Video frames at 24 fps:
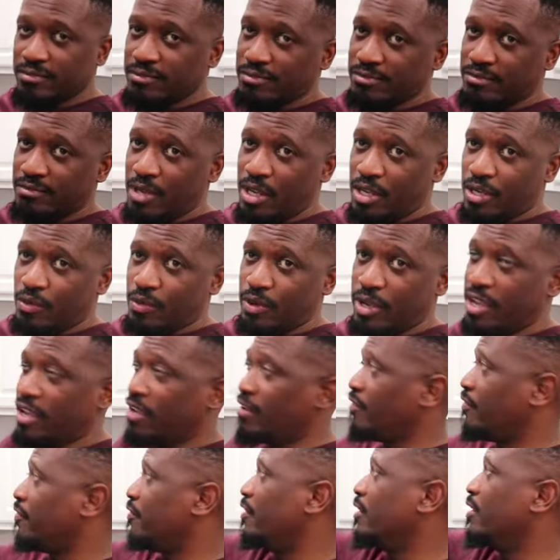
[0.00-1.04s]

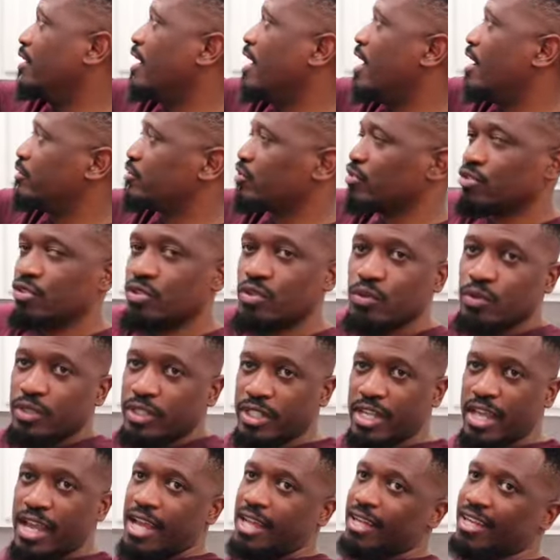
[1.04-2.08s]
microwave. I was gonna do the one
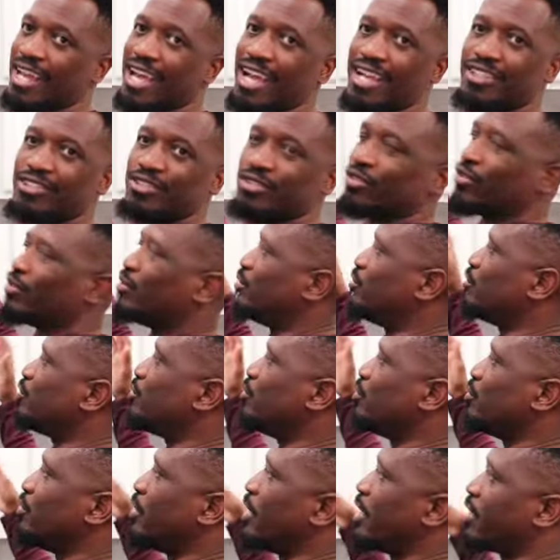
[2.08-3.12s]
that had the actual, you
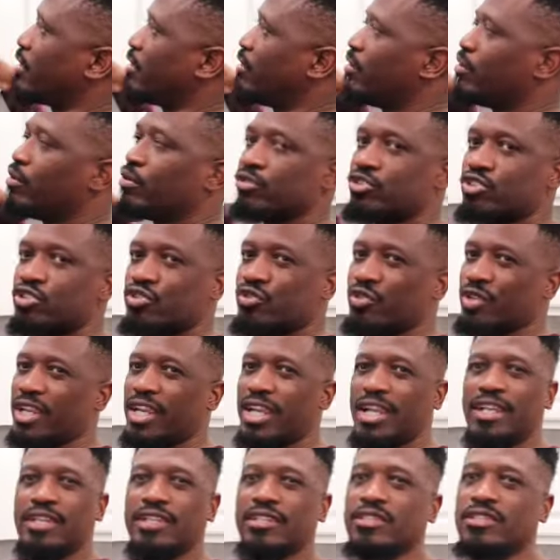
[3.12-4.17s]
do like a whole
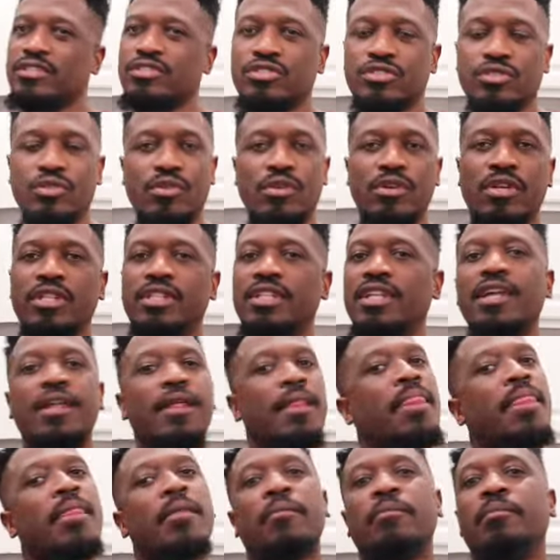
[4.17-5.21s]
screen and a drawer,
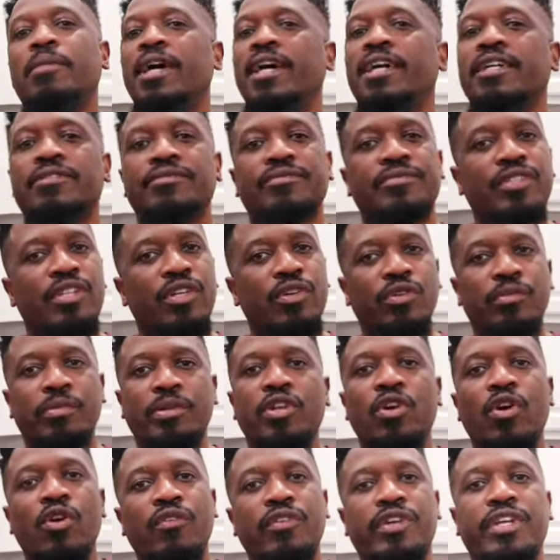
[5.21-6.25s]
but it would have
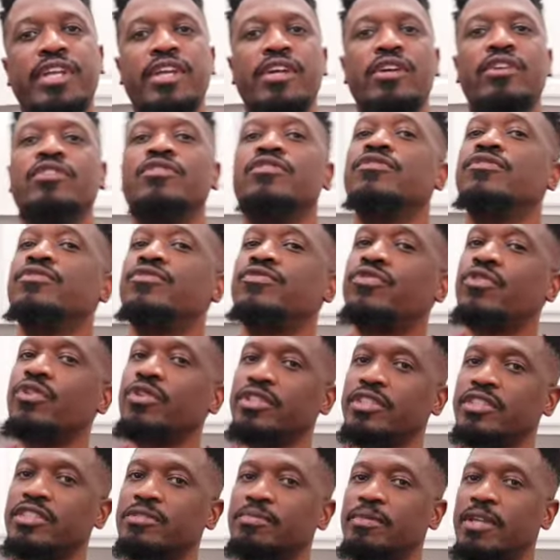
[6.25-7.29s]
been overkill for
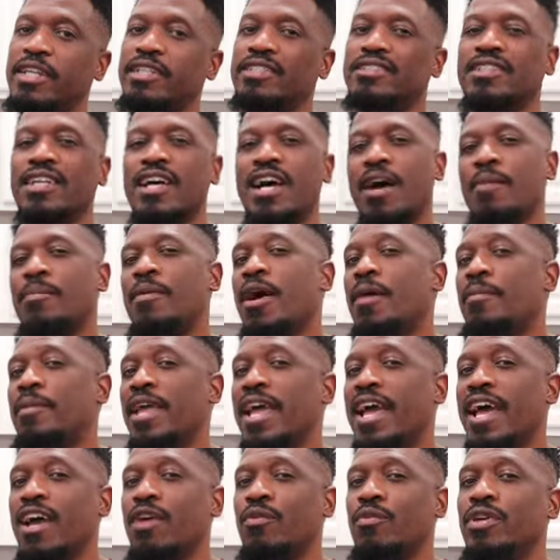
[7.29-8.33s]
the space. I'll probably
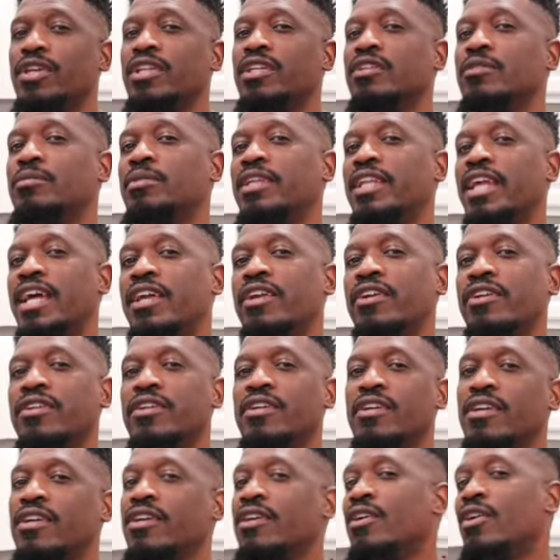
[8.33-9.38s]
add one a little bit later,
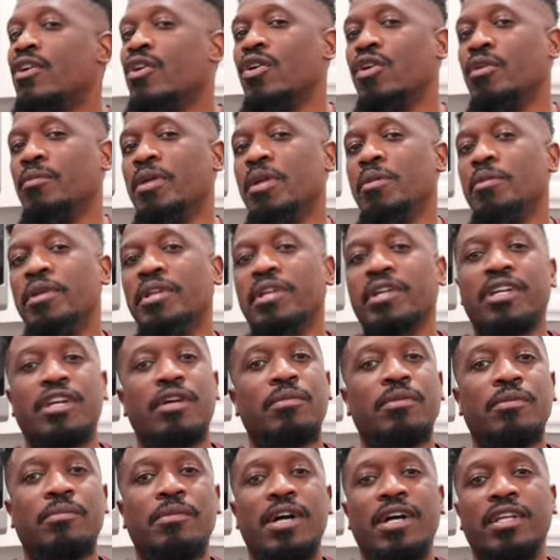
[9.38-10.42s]
or maybe in a
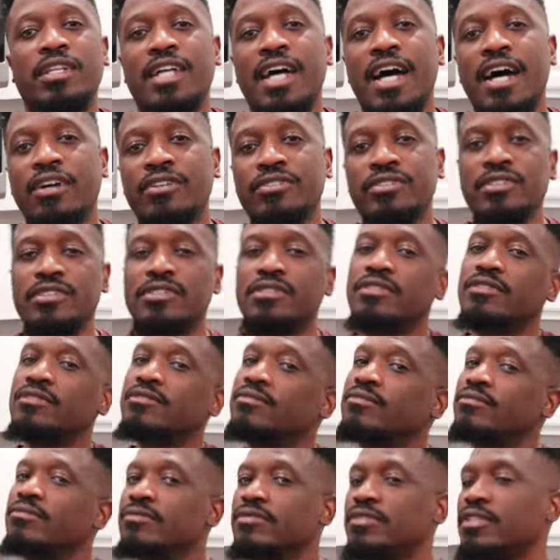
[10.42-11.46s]
couple of my other houses,
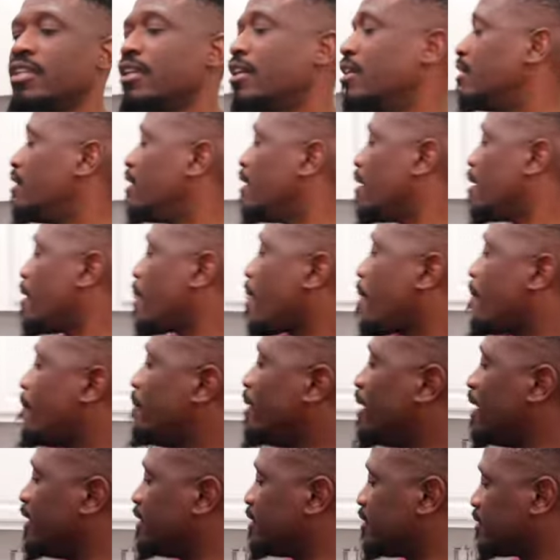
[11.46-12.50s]
you know.
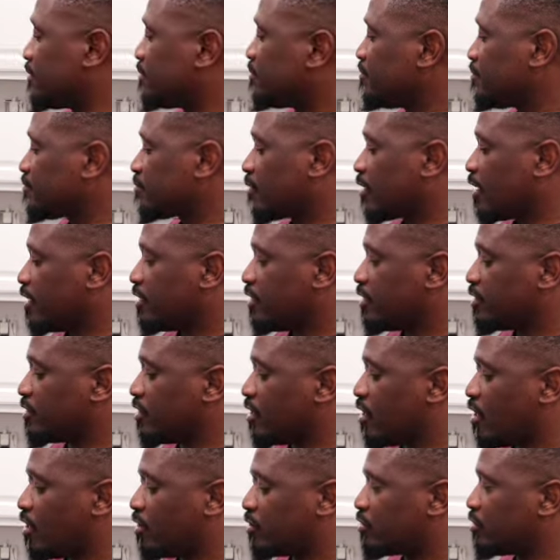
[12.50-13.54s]
But this is
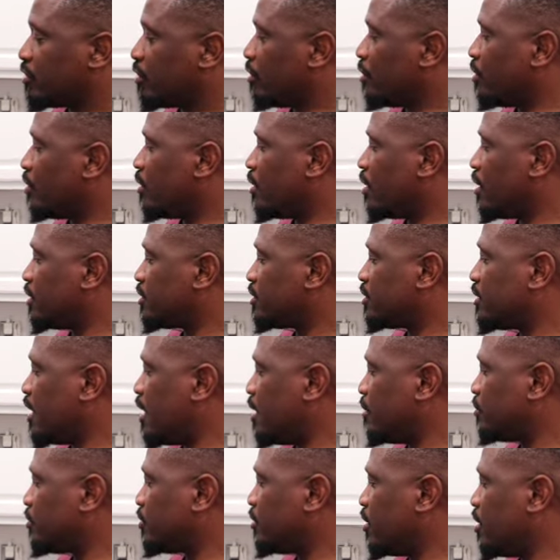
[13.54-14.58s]
also a
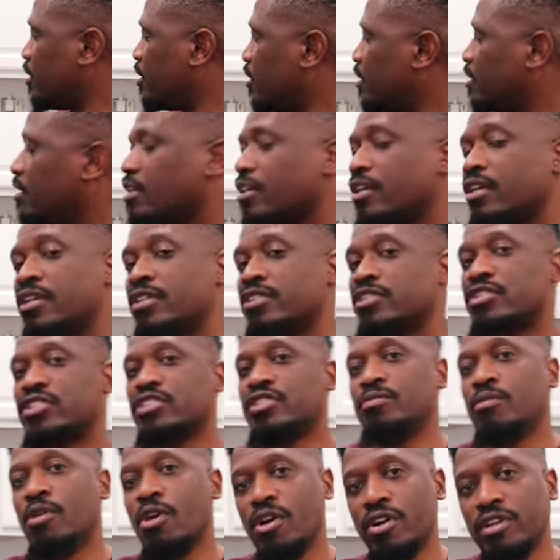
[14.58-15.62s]
Samsung
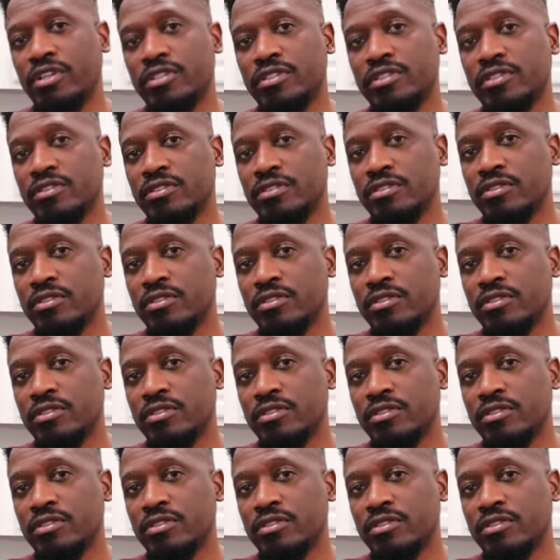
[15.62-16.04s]
smart